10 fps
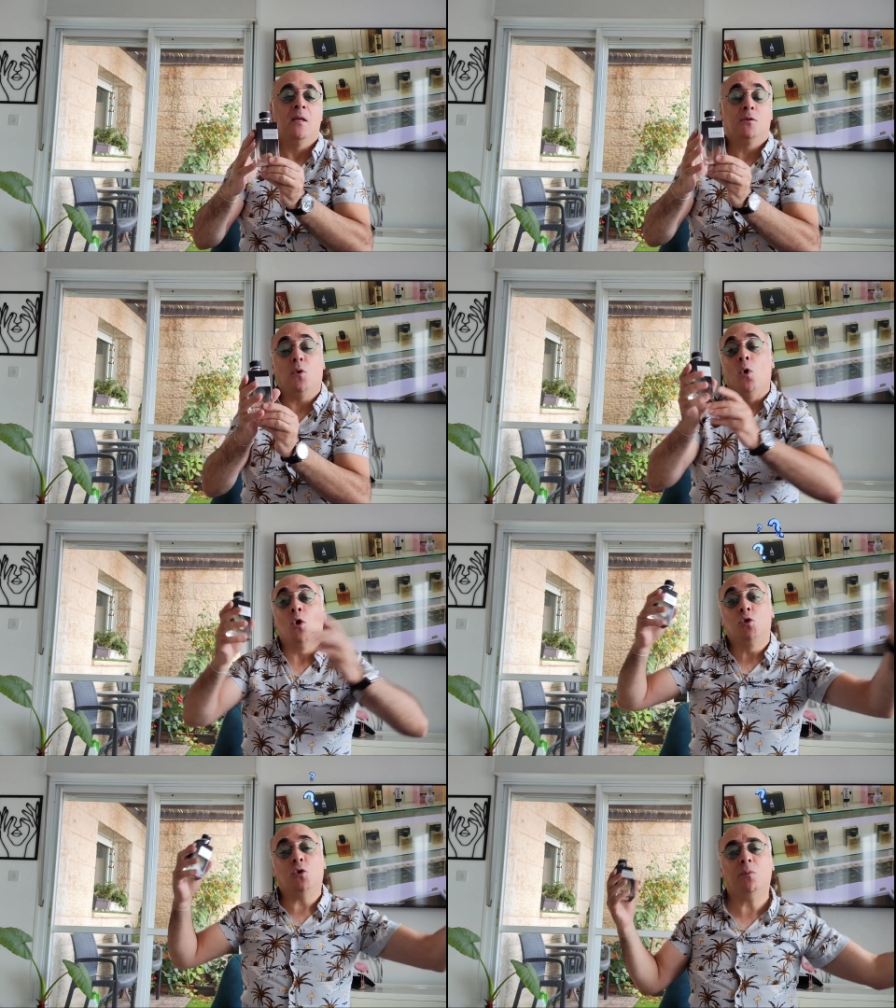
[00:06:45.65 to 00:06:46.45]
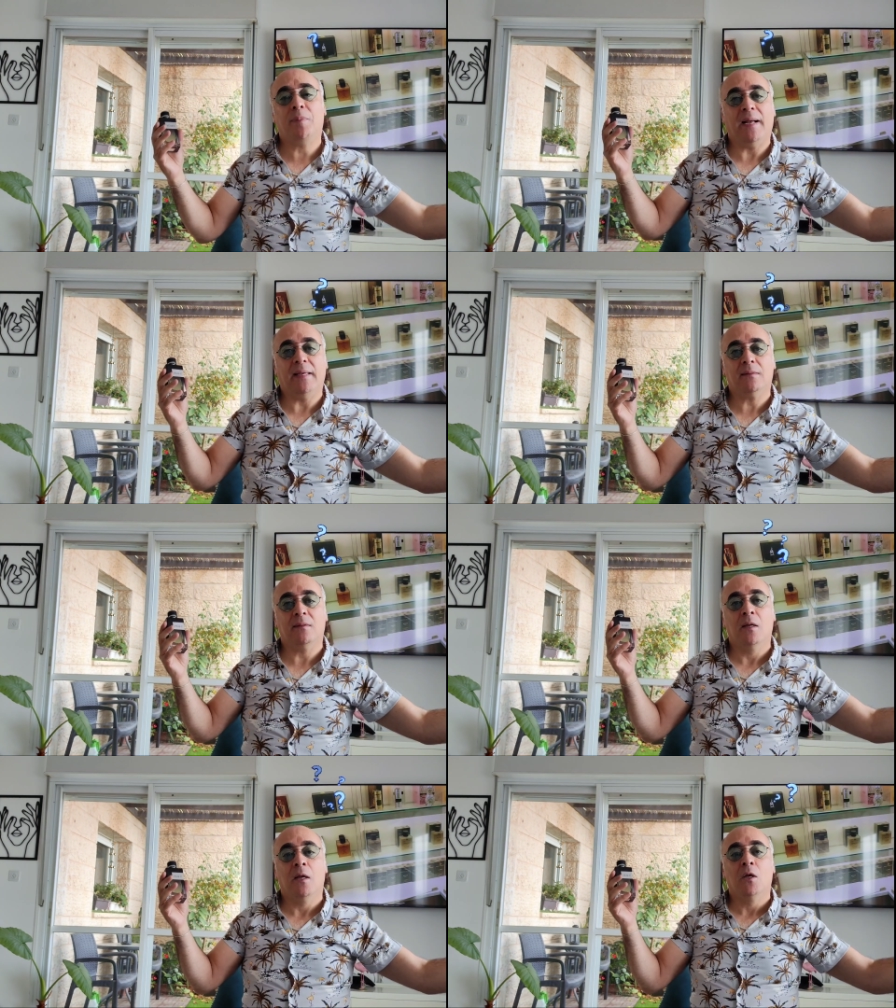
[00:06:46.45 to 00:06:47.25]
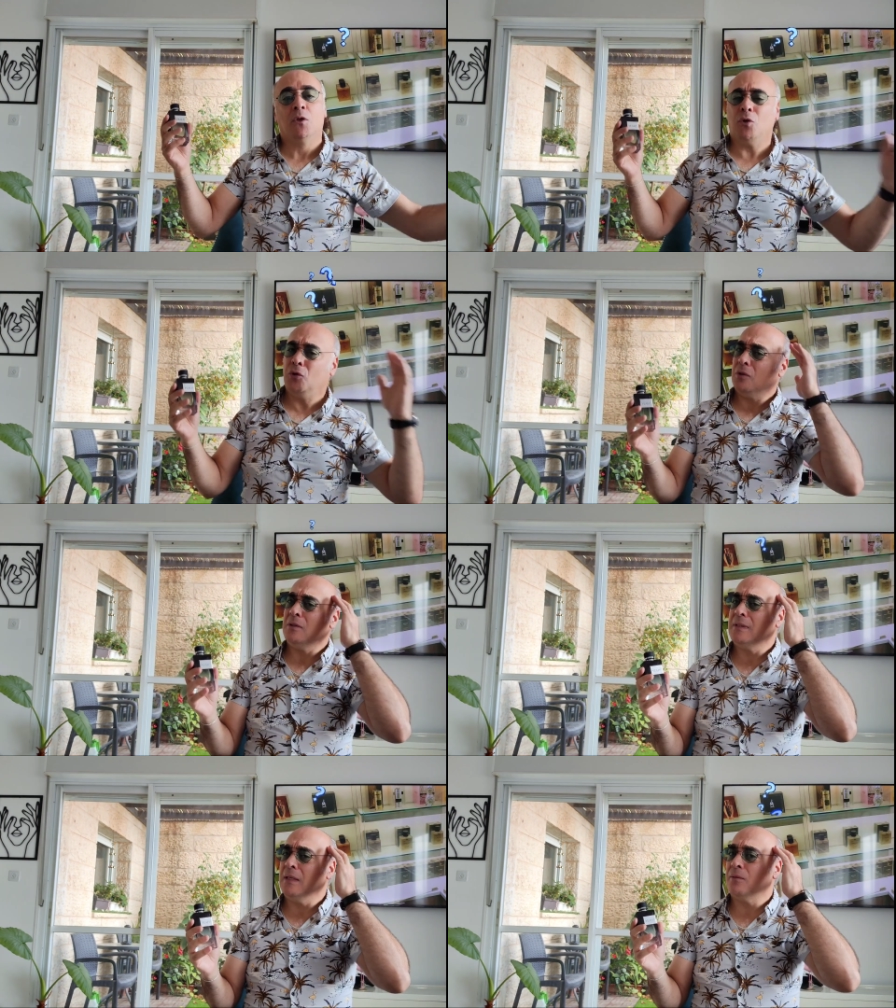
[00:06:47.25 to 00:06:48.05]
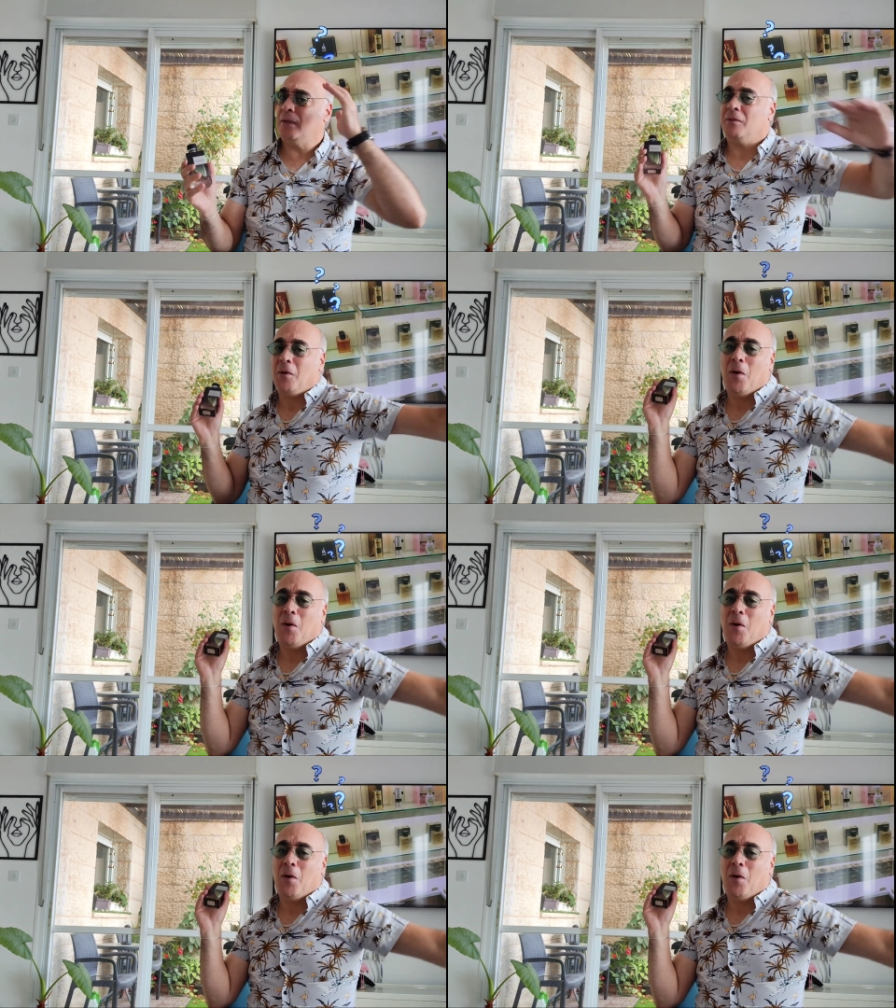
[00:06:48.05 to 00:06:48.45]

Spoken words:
So should you buy it? Should you consider it?